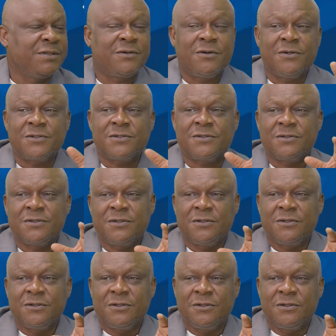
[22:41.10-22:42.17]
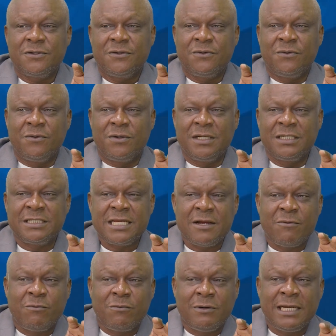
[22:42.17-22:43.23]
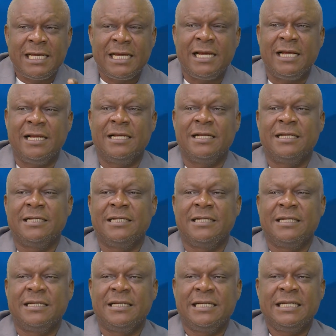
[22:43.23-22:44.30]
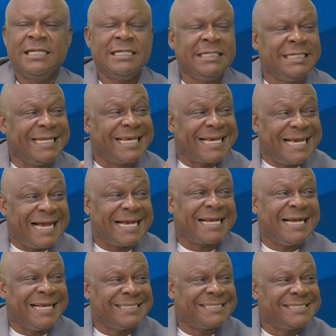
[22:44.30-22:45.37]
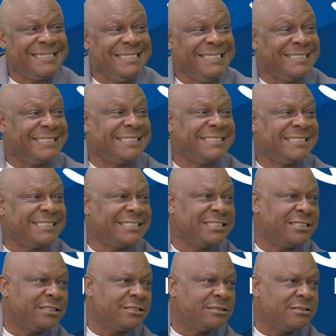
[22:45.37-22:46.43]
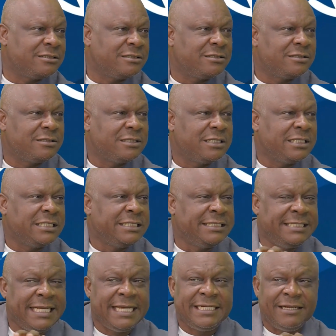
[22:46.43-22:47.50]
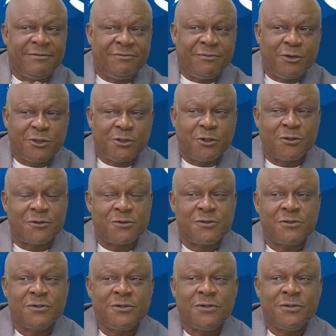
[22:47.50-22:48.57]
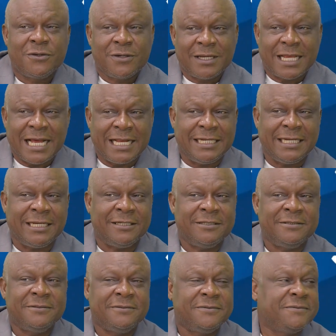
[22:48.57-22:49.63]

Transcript: Because they say where the carcass is, there the vultures gather.